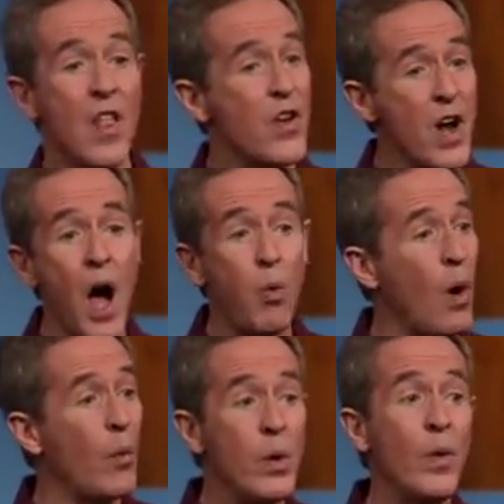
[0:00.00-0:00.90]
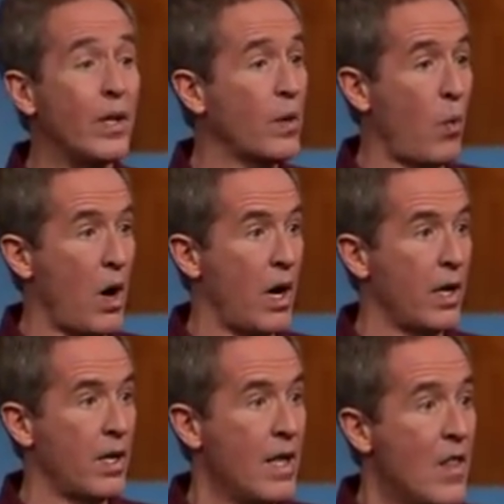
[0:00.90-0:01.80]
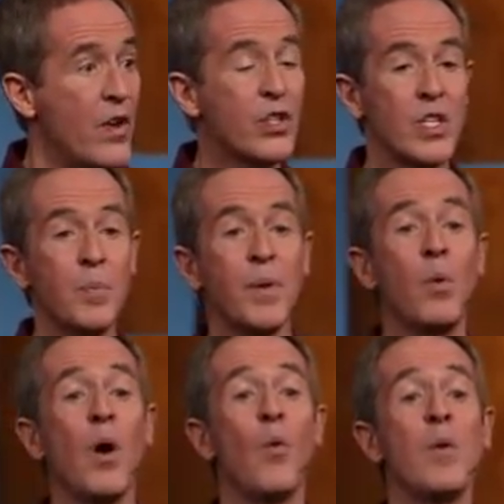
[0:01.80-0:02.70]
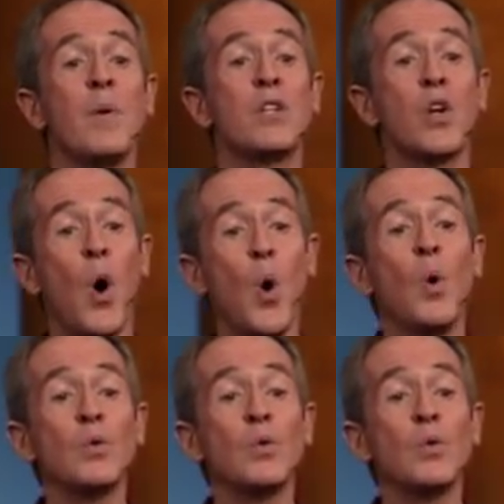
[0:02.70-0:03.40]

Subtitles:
they're not what we really want. They're simply what we've been told